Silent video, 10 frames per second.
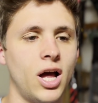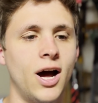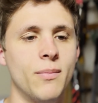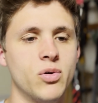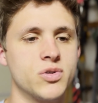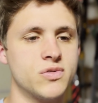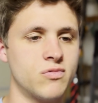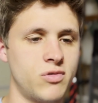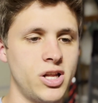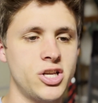It was
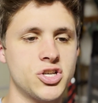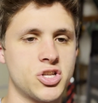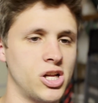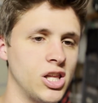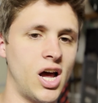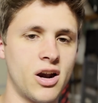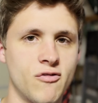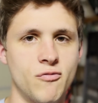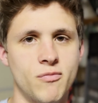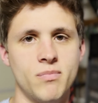really just a lot
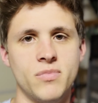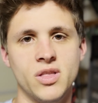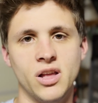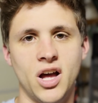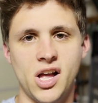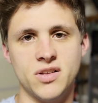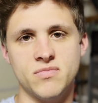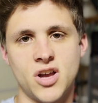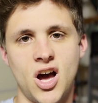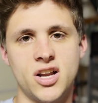
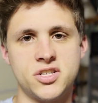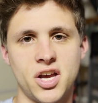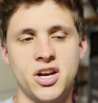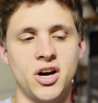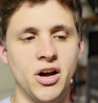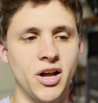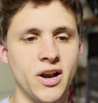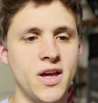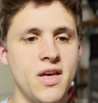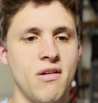of content
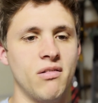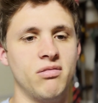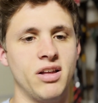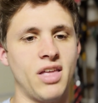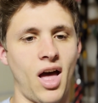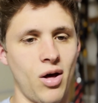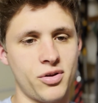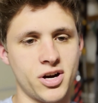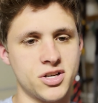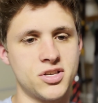on like the
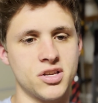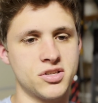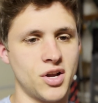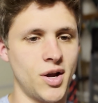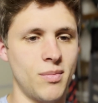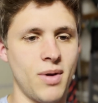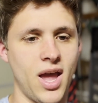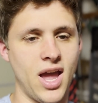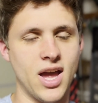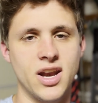healthcare system
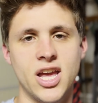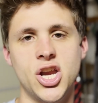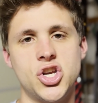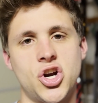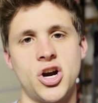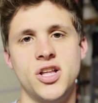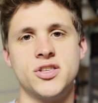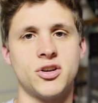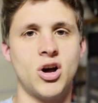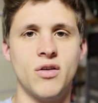and
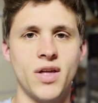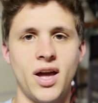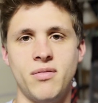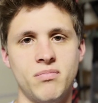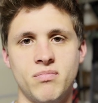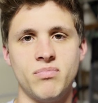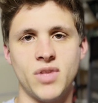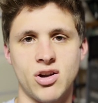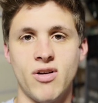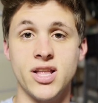insurance and all that
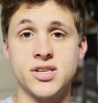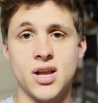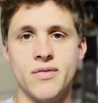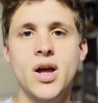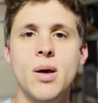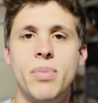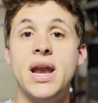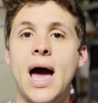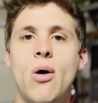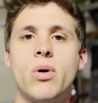great stuff. But
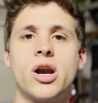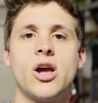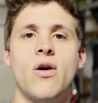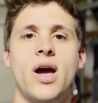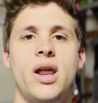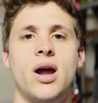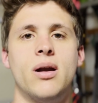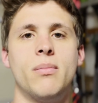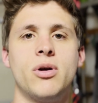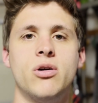now we're gonna go ahead and
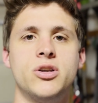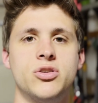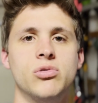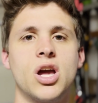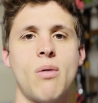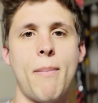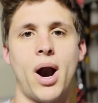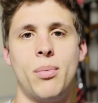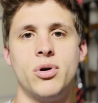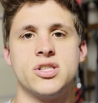I'm going to look at my
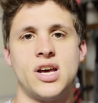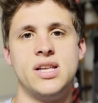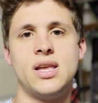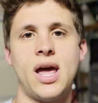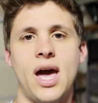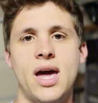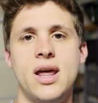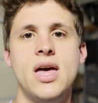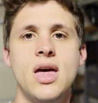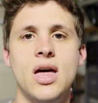PowerPoint slides that I had.
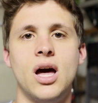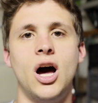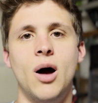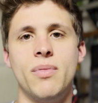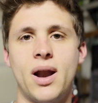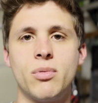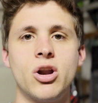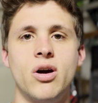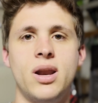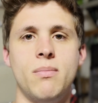Then I'm gonna
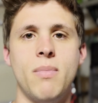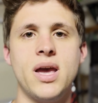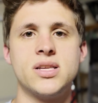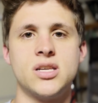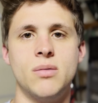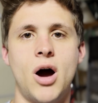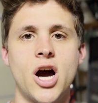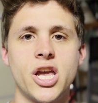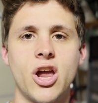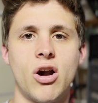go ahead and make some
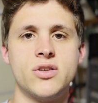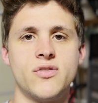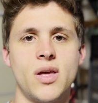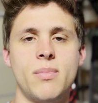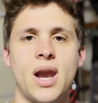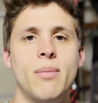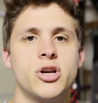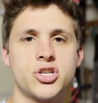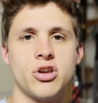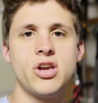Anki cards for them. And I'm
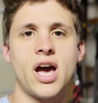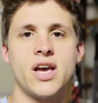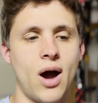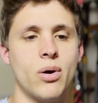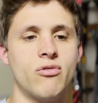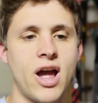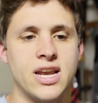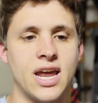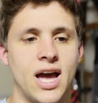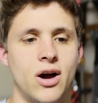gonna show you guys how I
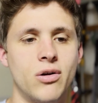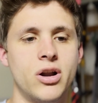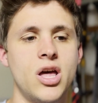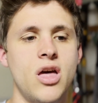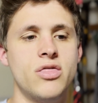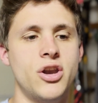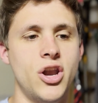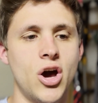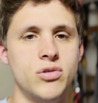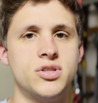write down the
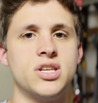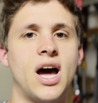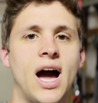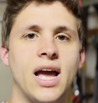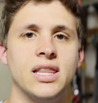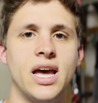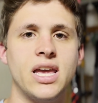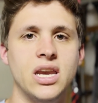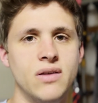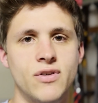notes and highlight
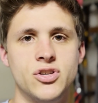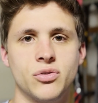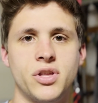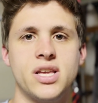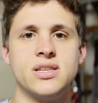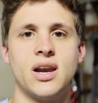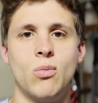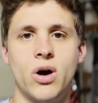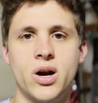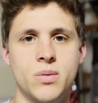individual things that I
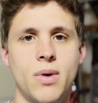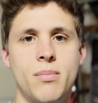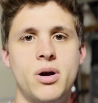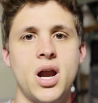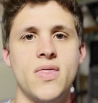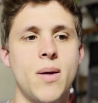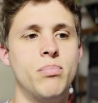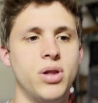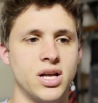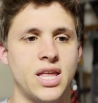wanna remember and then
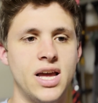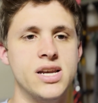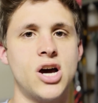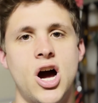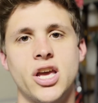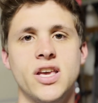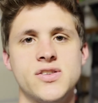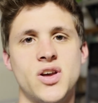plug that into Anki.